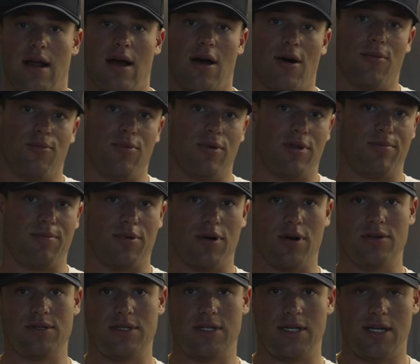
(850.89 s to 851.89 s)
help with
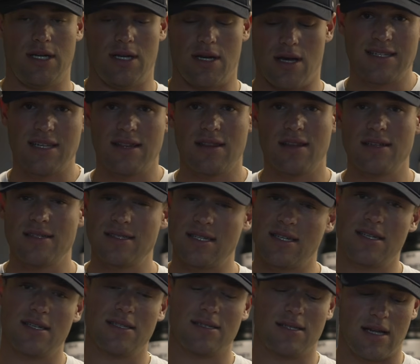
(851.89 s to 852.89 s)
protein
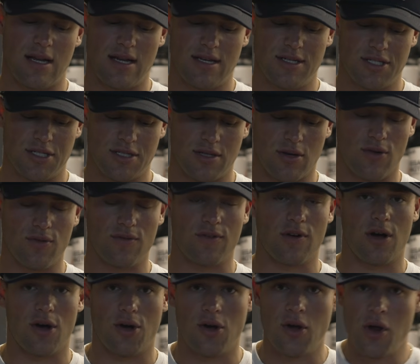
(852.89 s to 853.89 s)
synthesis and just
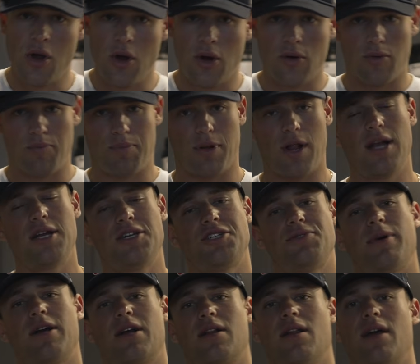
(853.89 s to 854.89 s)
overall replenish
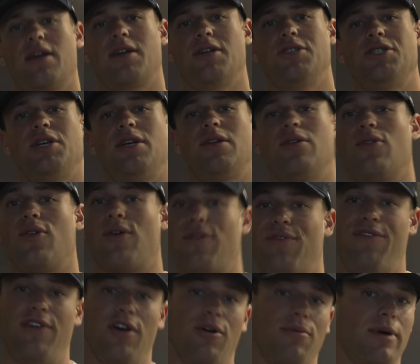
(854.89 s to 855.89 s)
my glycogen or
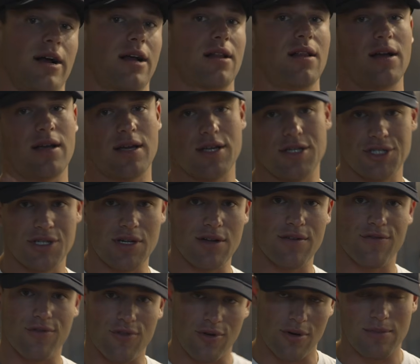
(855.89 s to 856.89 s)
fill my glycogen
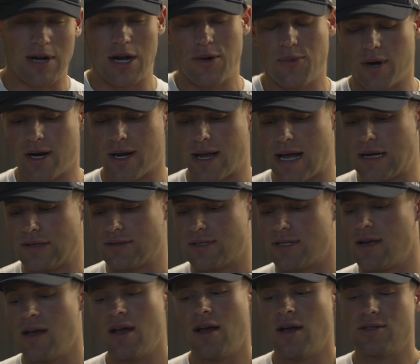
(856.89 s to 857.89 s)
for my
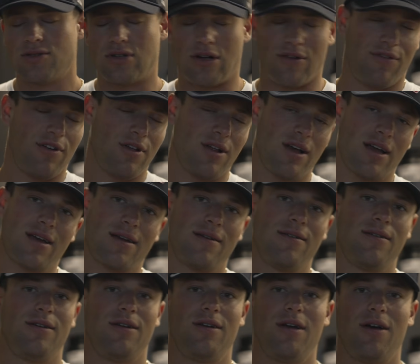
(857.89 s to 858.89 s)
workouts. So I feel like,
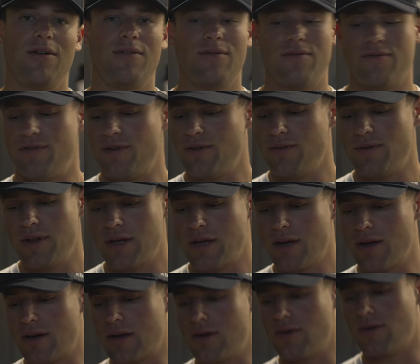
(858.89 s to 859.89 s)
feel really
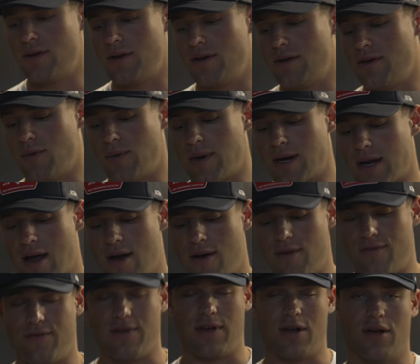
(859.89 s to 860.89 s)
good going into a workout
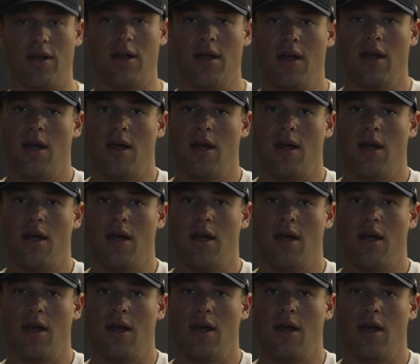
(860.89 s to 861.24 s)
and feel